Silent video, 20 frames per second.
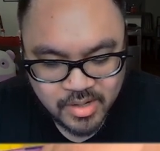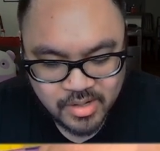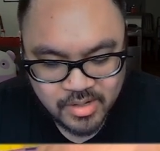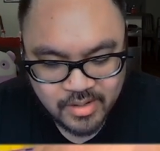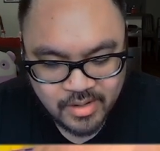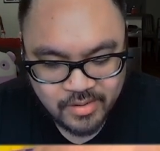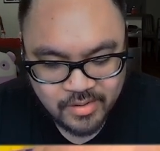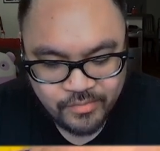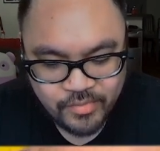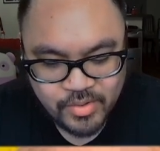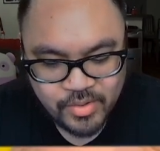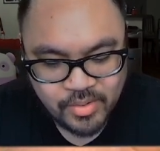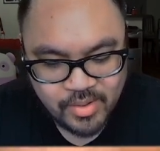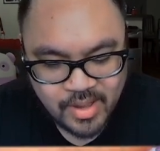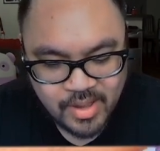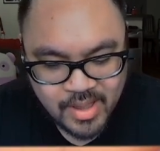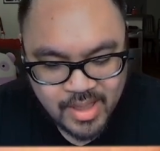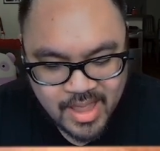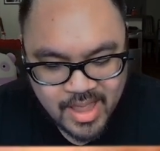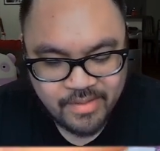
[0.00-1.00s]
if you
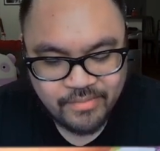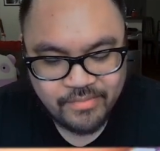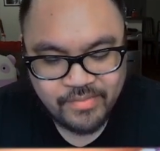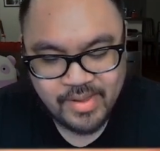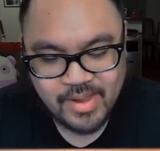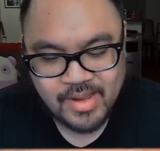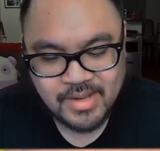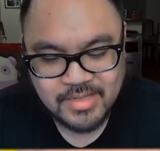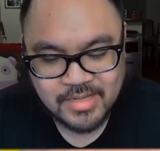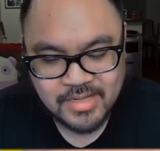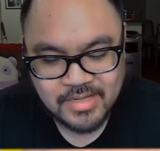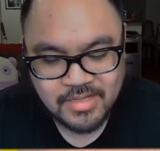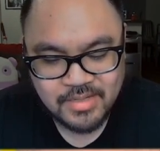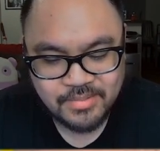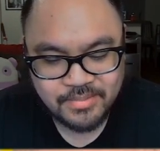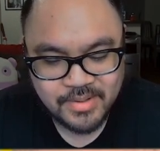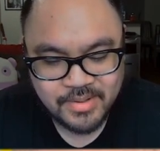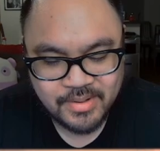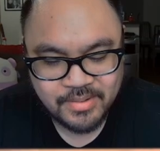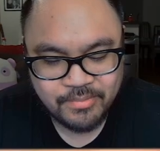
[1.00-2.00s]
have a
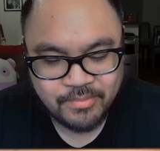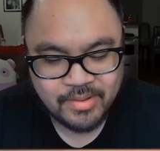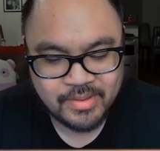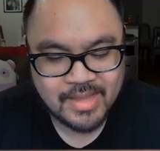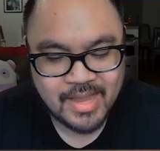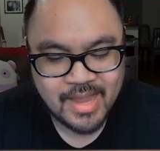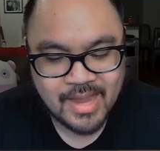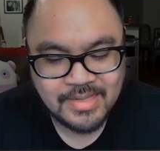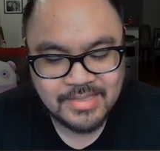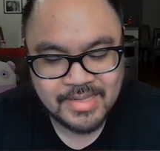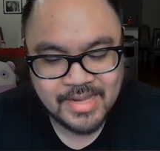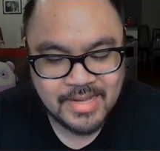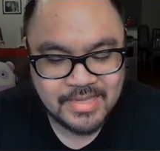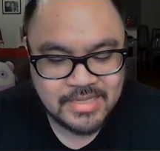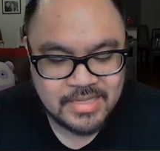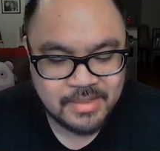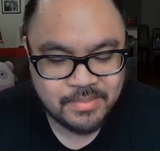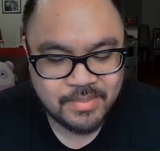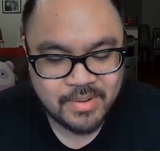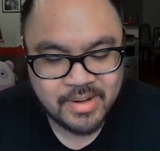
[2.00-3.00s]
Digimon with X
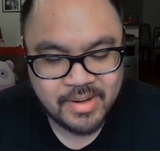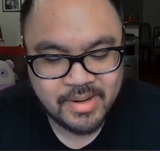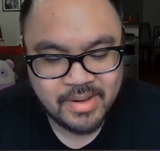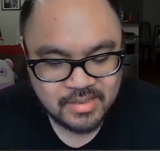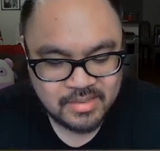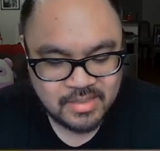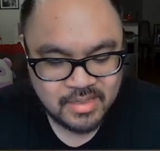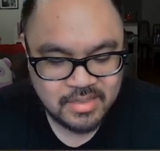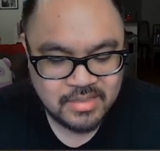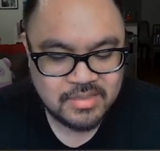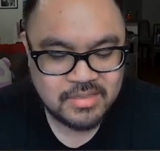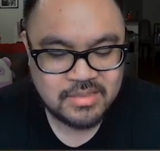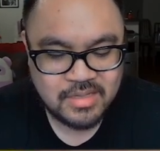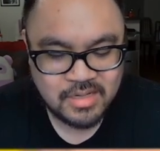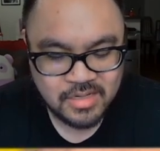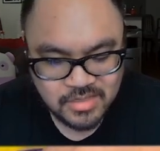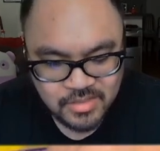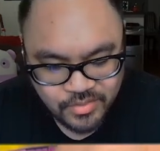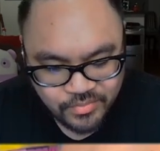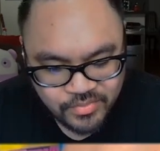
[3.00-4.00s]
antibody
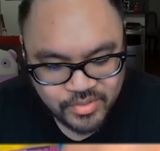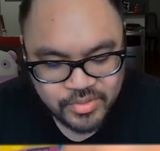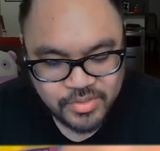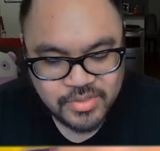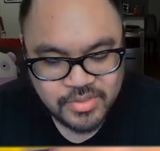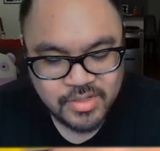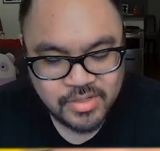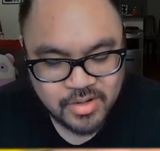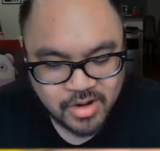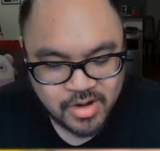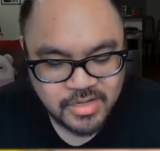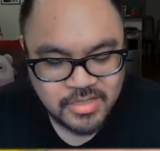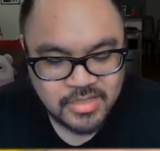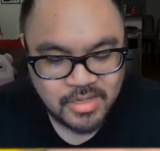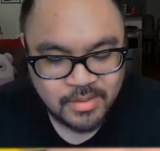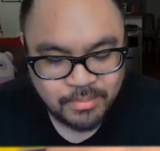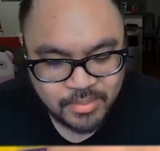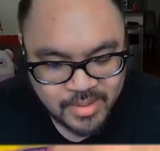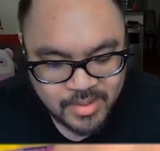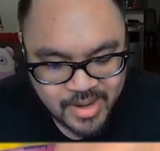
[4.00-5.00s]
Digivolution cards
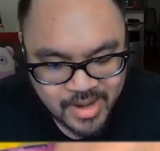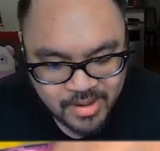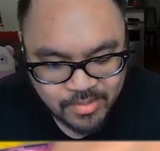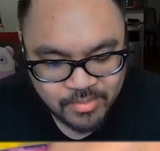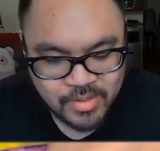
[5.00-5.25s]
in play,